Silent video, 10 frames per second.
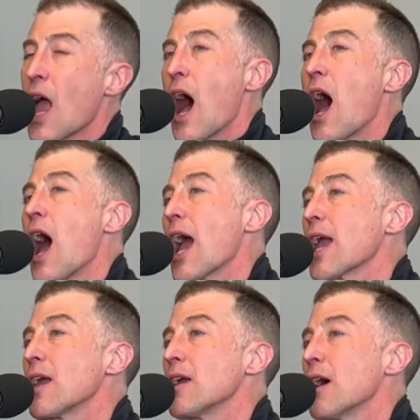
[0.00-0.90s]

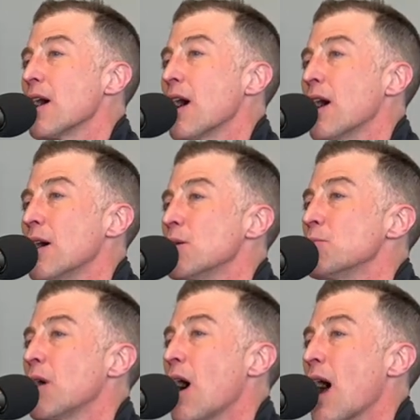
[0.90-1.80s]
I
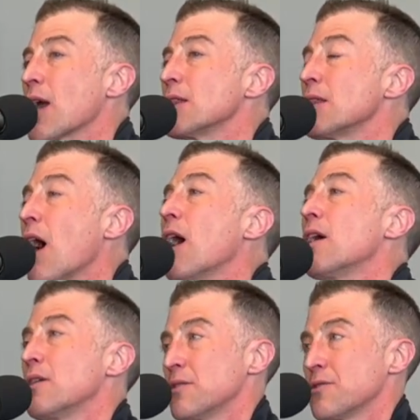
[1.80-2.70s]

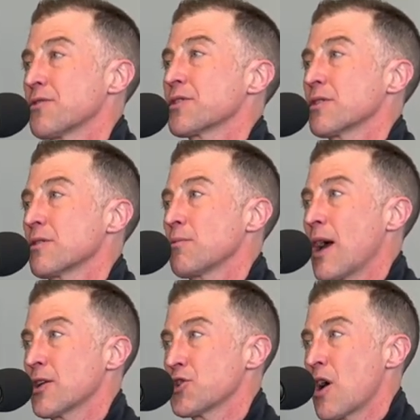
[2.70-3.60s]
loved
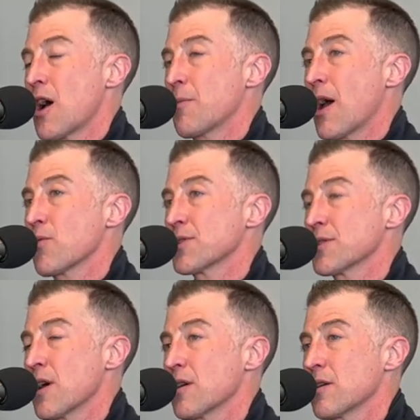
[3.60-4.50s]
my job. I was
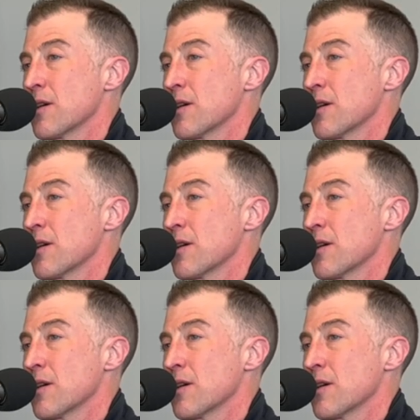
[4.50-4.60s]
the